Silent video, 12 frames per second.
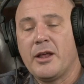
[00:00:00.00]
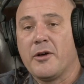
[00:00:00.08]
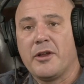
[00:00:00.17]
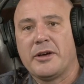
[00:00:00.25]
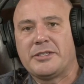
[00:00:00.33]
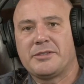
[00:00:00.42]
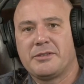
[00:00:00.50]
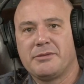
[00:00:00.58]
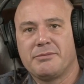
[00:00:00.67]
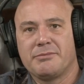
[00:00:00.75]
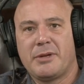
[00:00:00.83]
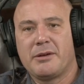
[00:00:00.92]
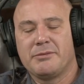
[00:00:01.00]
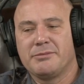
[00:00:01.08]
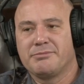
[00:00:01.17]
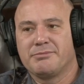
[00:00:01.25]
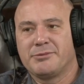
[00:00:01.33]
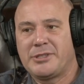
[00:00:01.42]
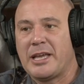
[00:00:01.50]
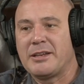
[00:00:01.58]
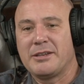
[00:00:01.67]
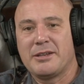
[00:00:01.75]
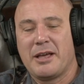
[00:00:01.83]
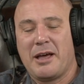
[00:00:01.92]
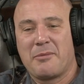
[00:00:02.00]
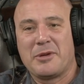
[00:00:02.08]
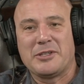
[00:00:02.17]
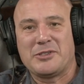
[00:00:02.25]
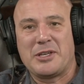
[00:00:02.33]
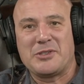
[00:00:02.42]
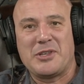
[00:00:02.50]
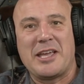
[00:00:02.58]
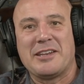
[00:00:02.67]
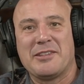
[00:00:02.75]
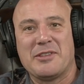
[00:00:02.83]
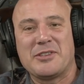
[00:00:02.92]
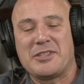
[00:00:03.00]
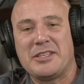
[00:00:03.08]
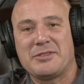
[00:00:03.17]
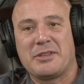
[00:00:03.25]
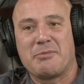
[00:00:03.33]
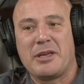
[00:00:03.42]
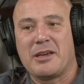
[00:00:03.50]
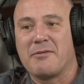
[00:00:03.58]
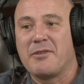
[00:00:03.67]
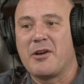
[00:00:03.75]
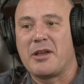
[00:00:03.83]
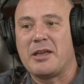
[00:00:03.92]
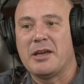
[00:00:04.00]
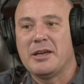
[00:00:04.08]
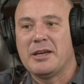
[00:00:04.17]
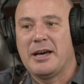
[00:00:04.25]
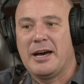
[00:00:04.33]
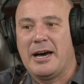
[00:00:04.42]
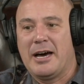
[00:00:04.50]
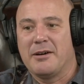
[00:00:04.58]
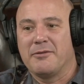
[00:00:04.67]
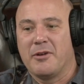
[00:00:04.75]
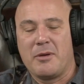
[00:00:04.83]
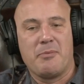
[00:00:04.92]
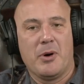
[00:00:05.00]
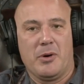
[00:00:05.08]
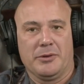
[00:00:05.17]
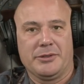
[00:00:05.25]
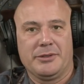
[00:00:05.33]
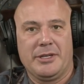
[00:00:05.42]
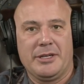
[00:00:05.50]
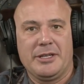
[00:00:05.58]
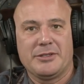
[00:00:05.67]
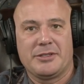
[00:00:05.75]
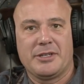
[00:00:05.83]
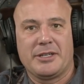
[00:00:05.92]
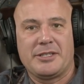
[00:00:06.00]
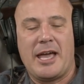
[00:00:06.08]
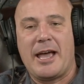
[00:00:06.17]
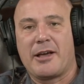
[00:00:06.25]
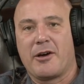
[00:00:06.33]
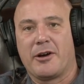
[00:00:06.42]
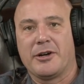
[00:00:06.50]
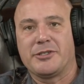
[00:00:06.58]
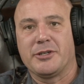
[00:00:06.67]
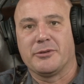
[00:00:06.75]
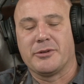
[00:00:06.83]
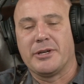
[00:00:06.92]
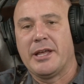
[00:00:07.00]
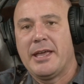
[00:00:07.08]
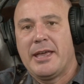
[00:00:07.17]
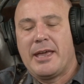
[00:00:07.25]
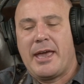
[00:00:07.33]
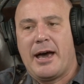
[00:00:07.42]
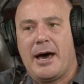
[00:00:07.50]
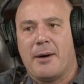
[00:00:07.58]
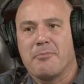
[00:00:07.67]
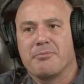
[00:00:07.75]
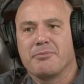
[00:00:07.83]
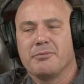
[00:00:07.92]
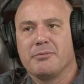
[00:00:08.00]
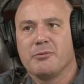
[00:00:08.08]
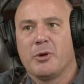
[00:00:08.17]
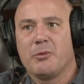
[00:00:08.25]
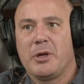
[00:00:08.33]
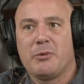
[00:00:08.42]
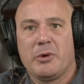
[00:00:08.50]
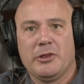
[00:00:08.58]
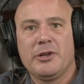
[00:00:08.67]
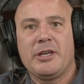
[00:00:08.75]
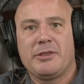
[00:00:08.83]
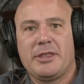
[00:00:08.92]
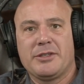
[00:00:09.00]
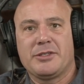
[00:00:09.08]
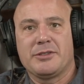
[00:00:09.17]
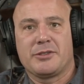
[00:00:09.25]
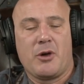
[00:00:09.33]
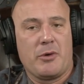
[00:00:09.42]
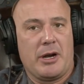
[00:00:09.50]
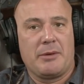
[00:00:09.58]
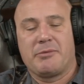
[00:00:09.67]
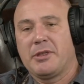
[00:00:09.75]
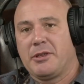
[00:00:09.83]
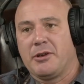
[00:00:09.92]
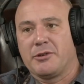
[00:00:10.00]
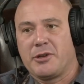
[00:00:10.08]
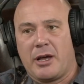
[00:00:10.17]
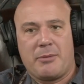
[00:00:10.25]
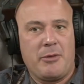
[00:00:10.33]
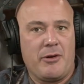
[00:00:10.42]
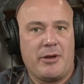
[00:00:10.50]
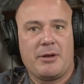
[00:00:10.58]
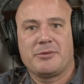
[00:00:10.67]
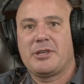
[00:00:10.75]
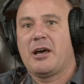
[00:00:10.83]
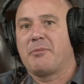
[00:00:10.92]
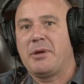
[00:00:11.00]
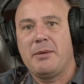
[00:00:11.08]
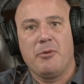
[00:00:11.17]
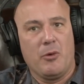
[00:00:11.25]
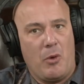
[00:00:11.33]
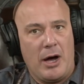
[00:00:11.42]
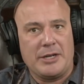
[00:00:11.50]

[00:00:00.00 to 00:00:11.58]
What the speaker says: it's Satan. I'm going to say Satan in this. He's become very, very bold in his attack on our children. when we look at this, it's going on, your documentary comes out, people watch